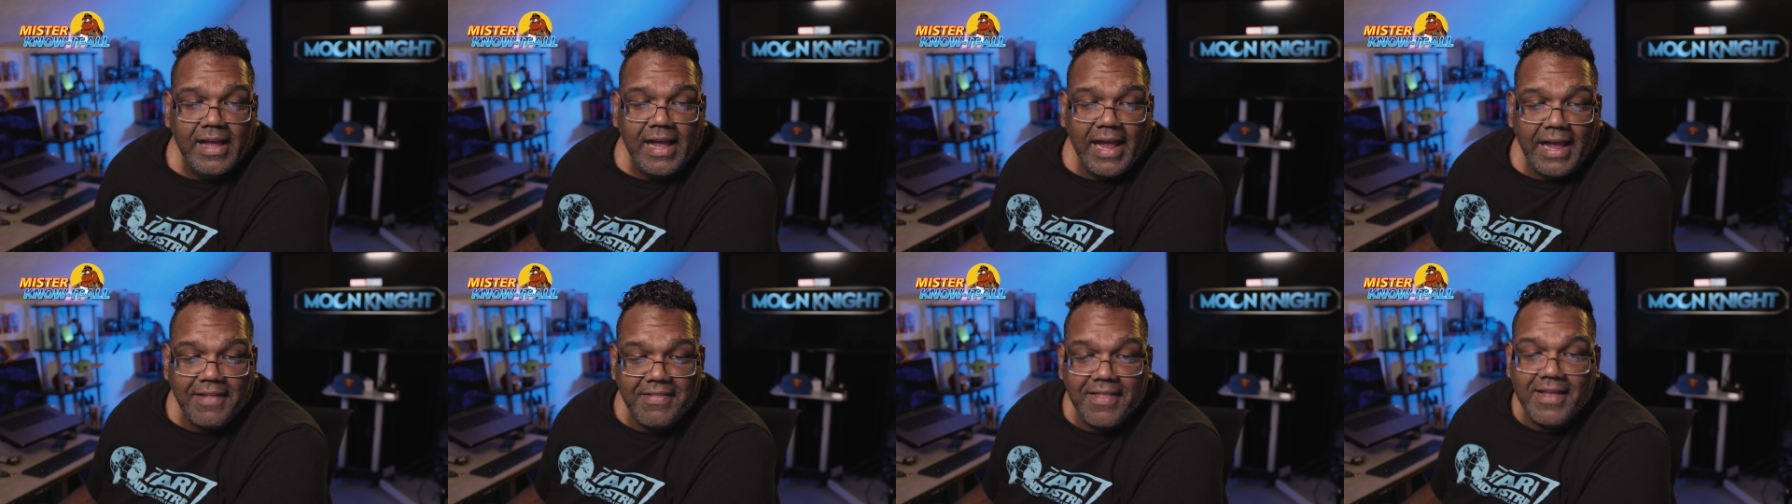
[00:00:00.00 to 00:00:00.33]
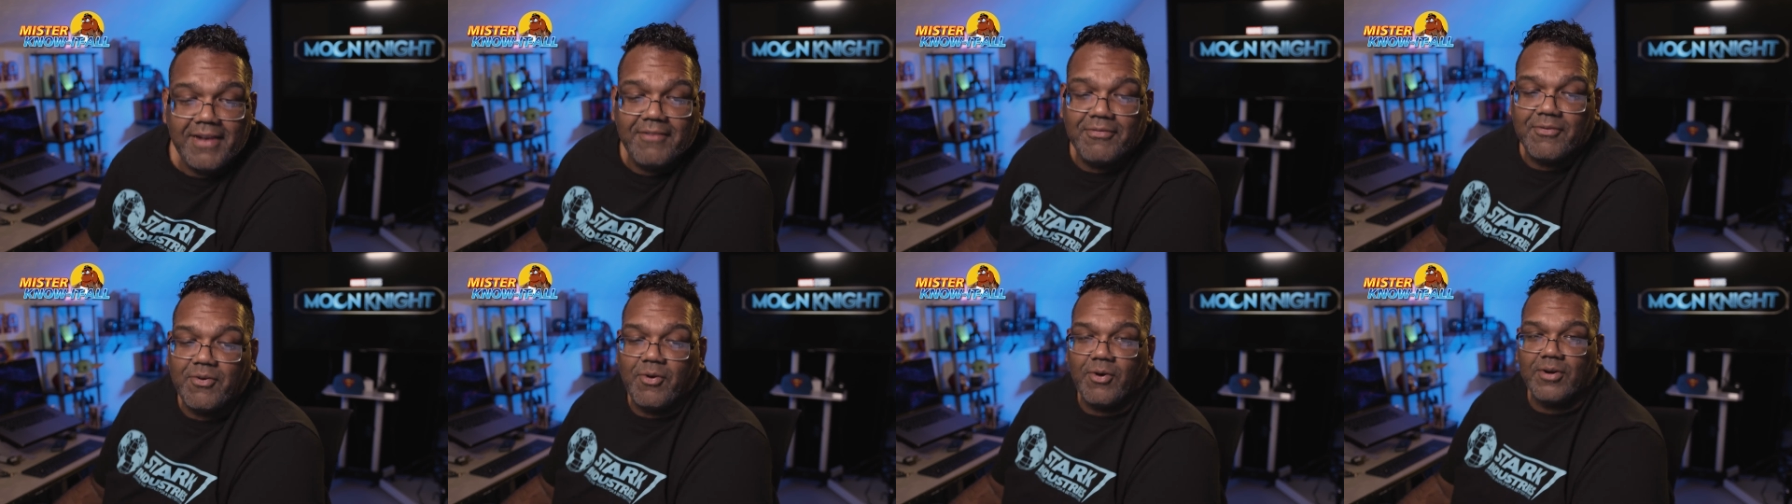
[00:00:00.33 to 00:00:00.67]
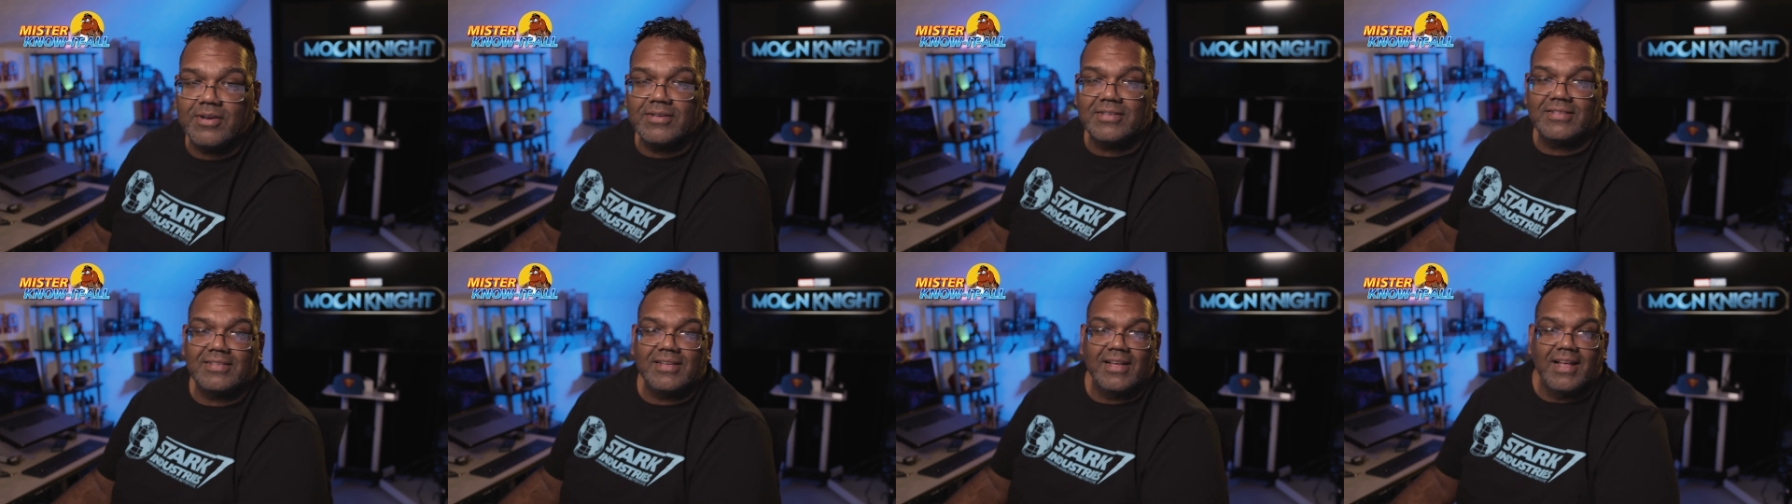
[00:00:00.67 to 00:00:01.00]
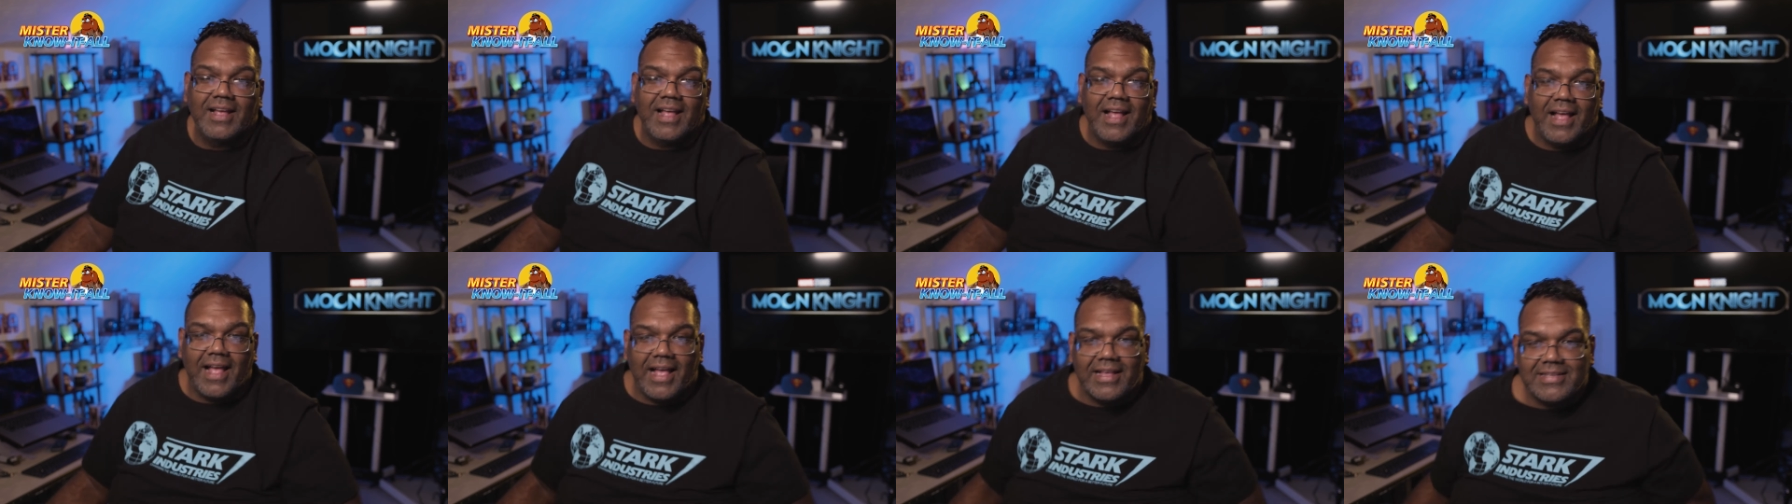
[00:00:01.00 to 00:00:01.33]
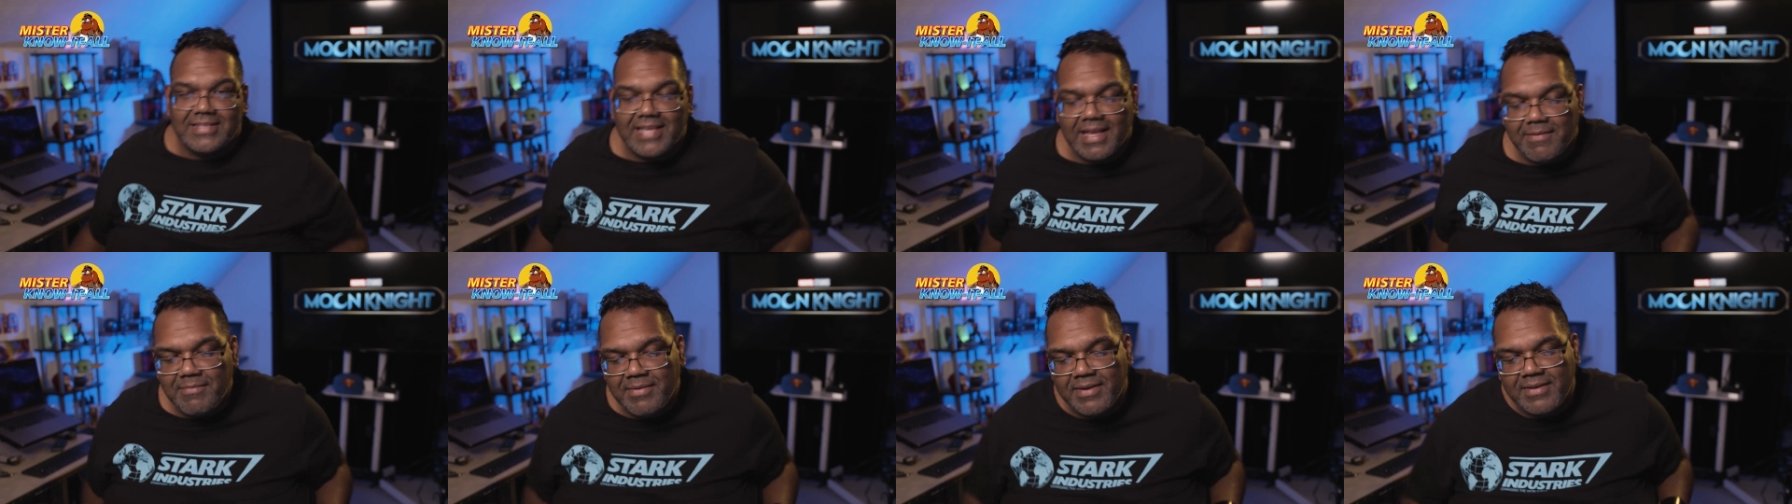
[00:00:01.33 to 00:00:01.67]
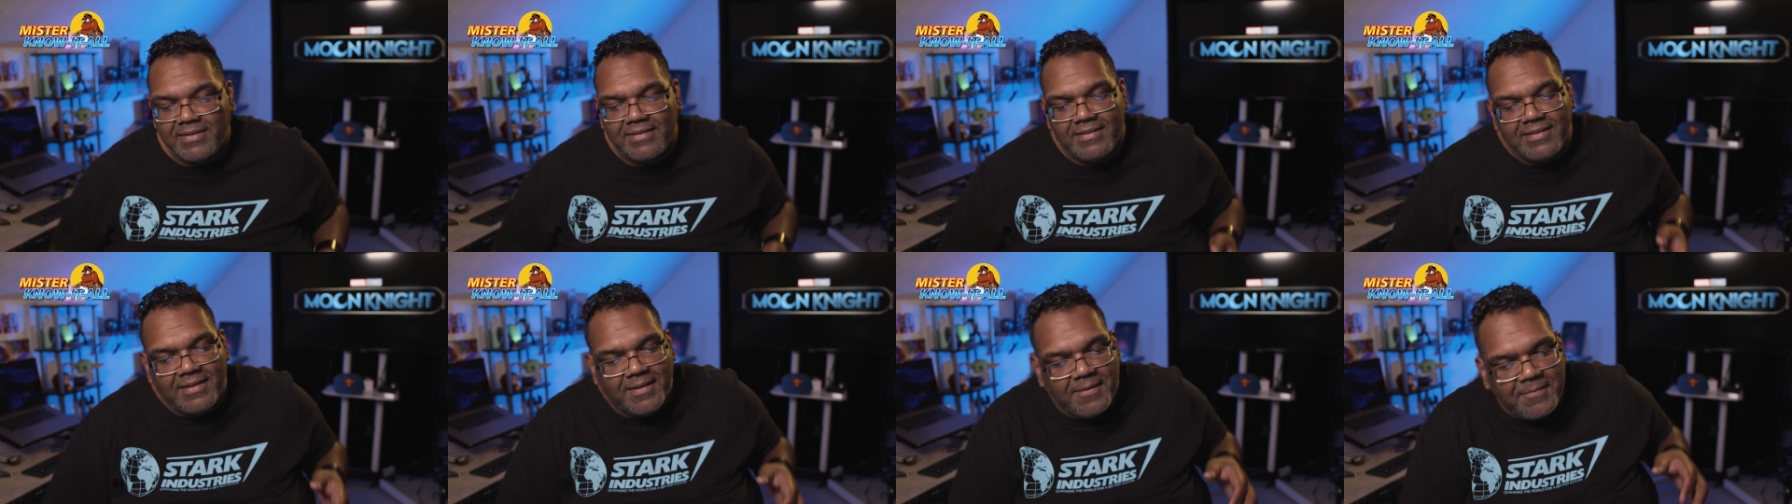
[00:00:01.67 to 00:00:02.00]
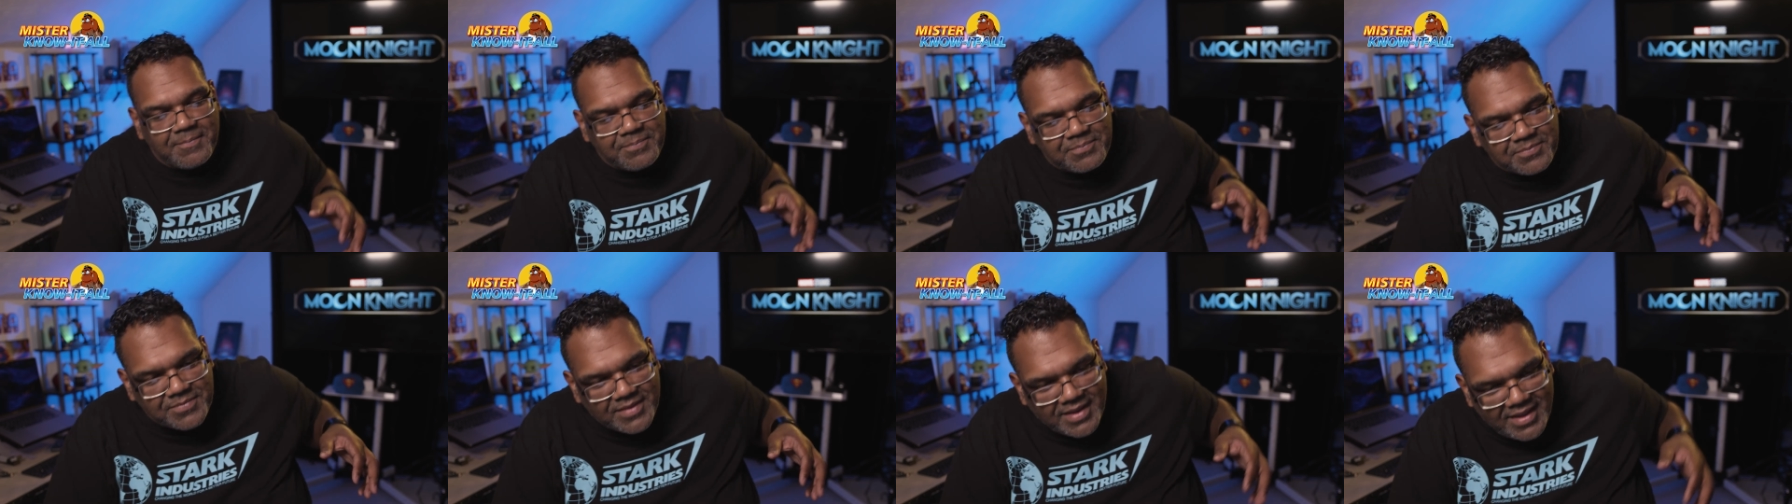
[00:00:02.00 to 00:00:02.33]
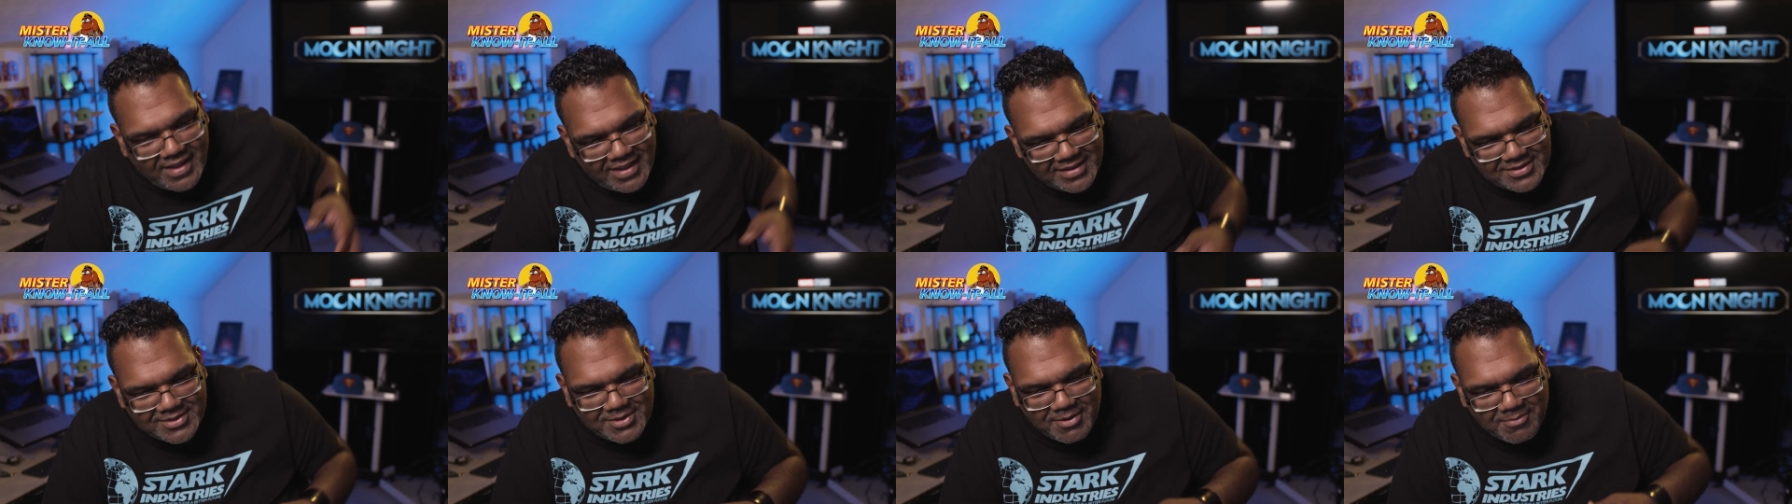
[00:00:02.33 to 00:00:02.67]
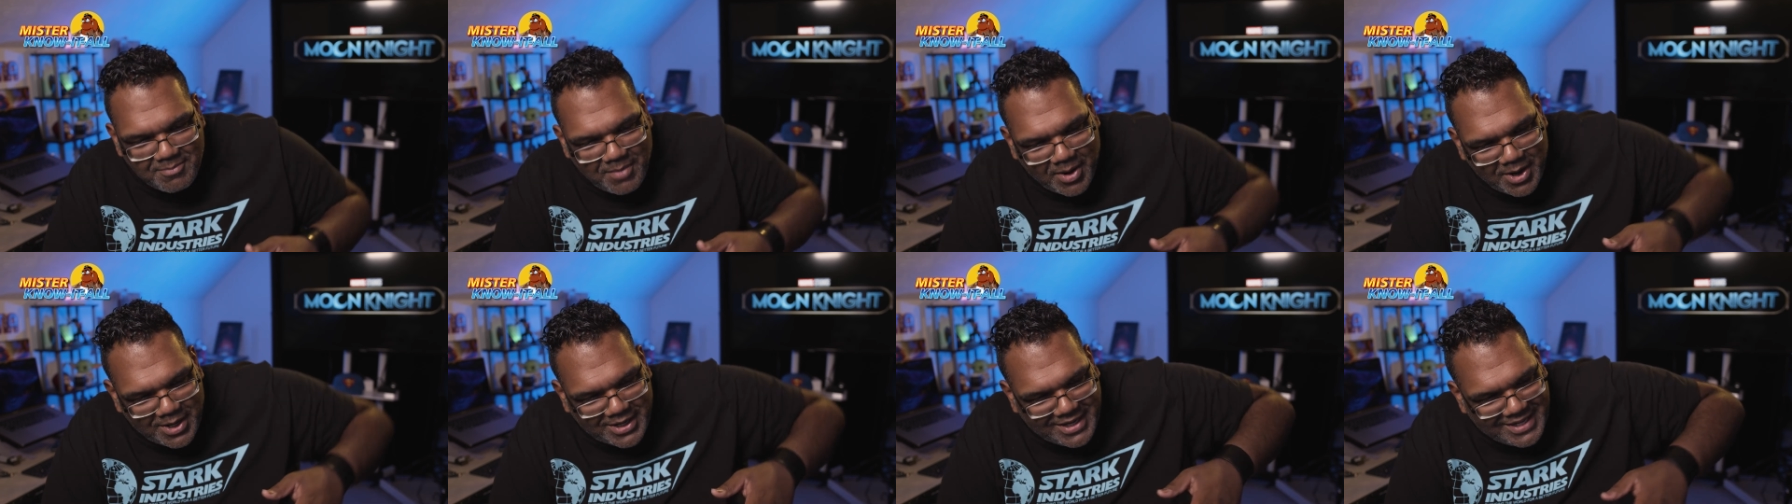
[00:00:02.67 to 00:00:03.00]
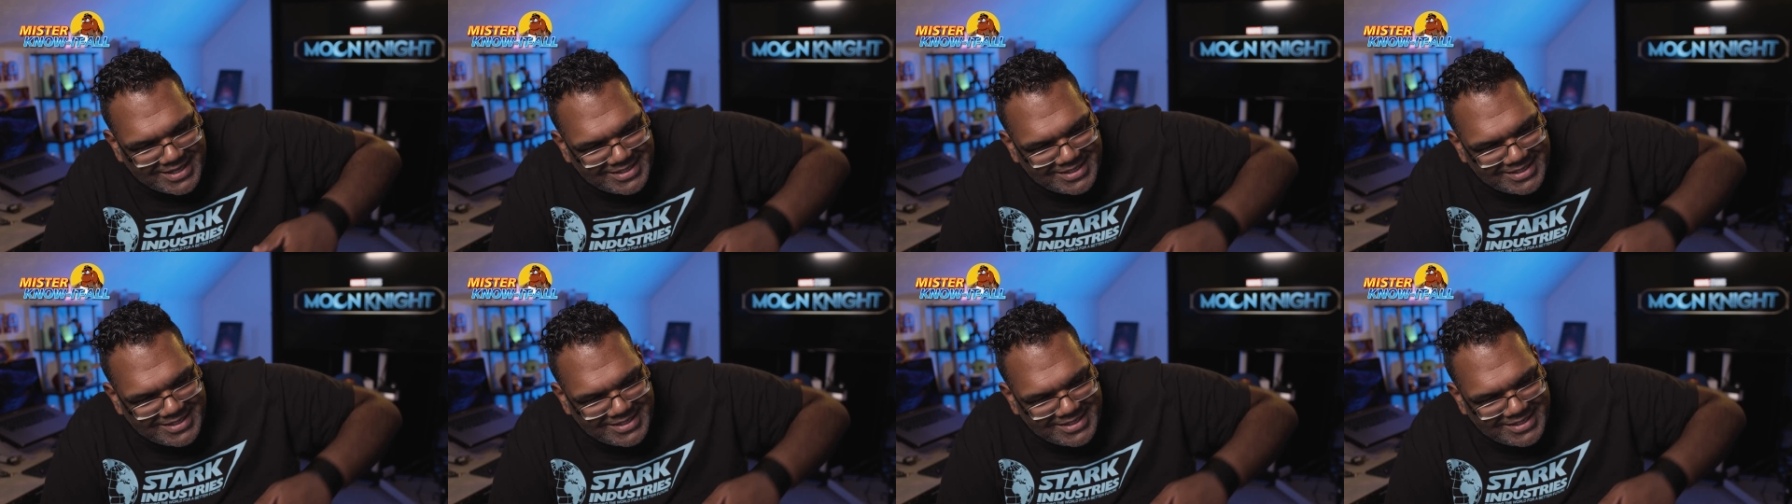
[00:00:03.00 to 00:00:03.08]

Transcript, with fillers: And then, of course, as Marc